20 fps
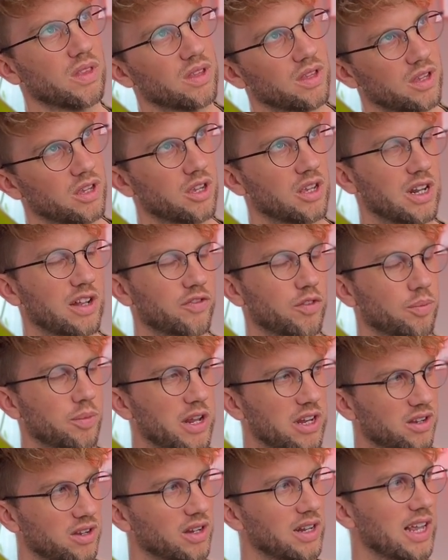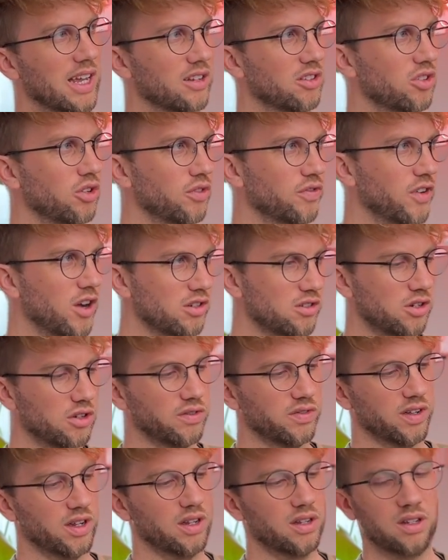you can have to bend your leg too far
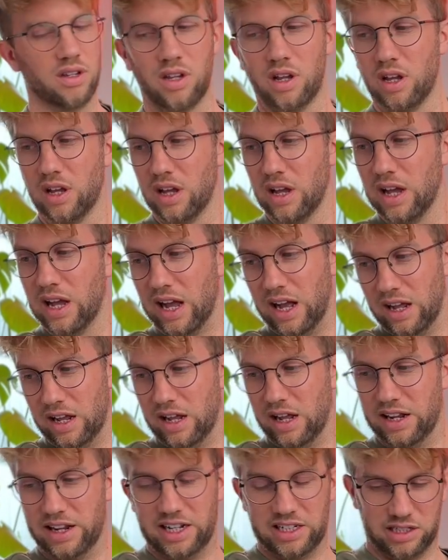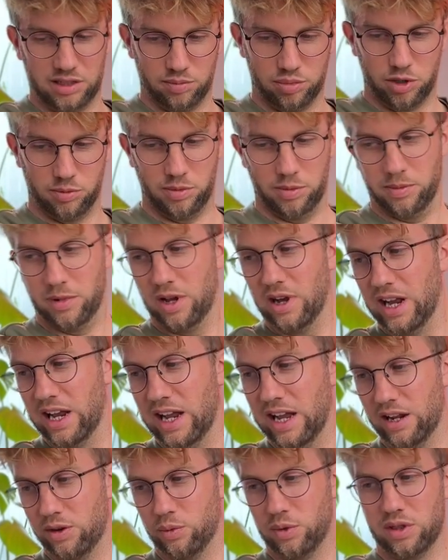over and that's the problem I
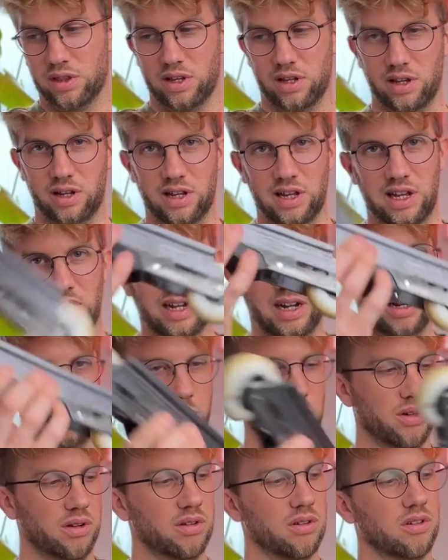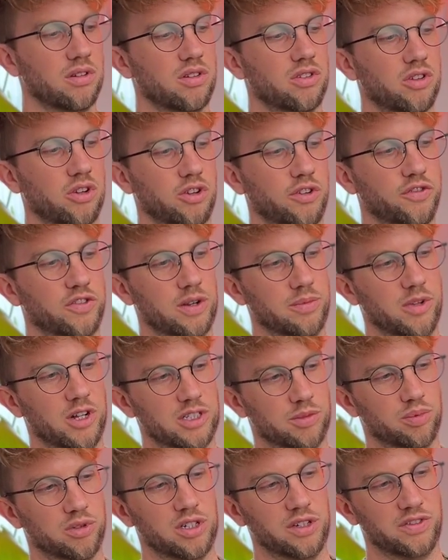had with the uh, Element 2 frame that I
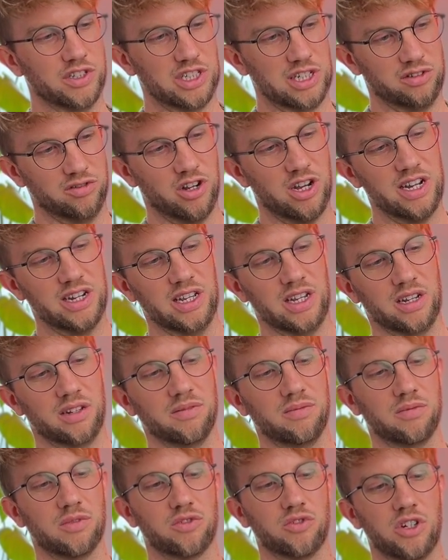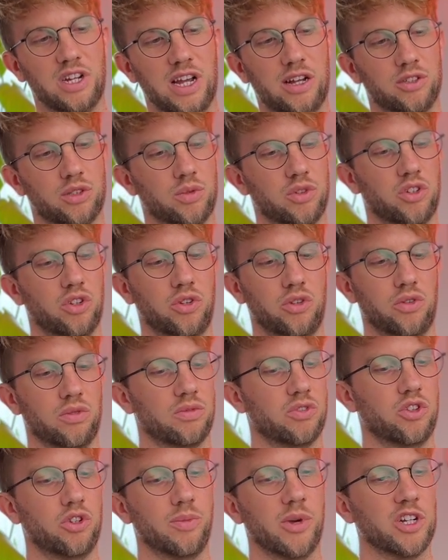was previously riding. The royals were
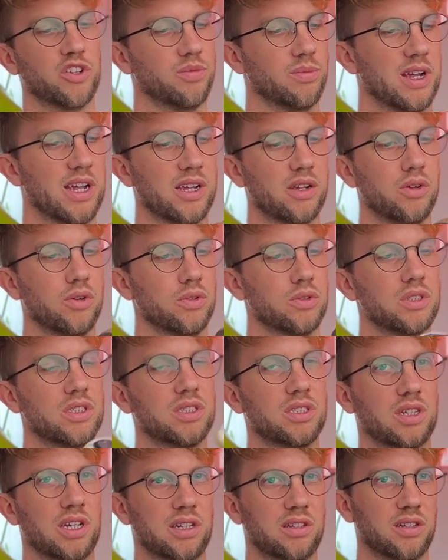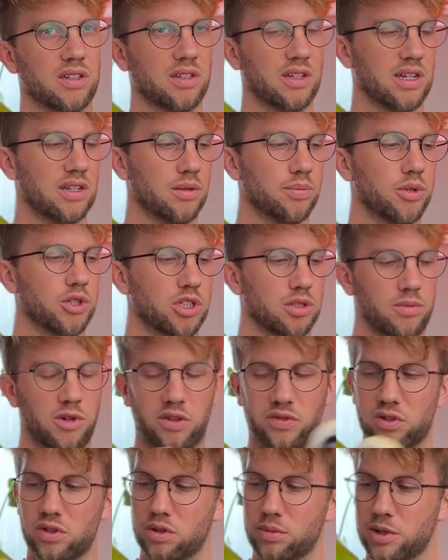too, too much for my ankles. I had to, had to push them
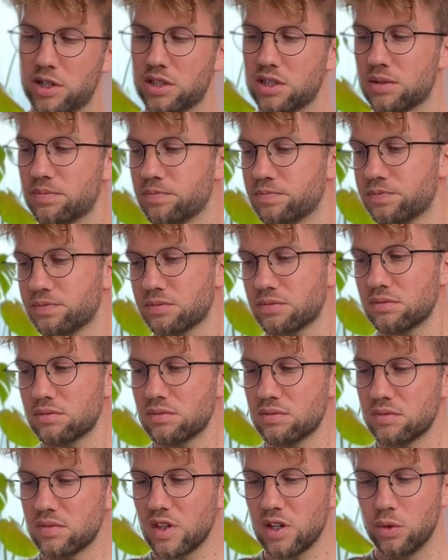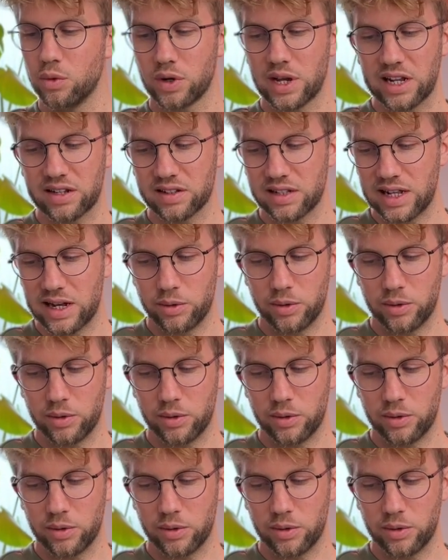over too much. We'll get to that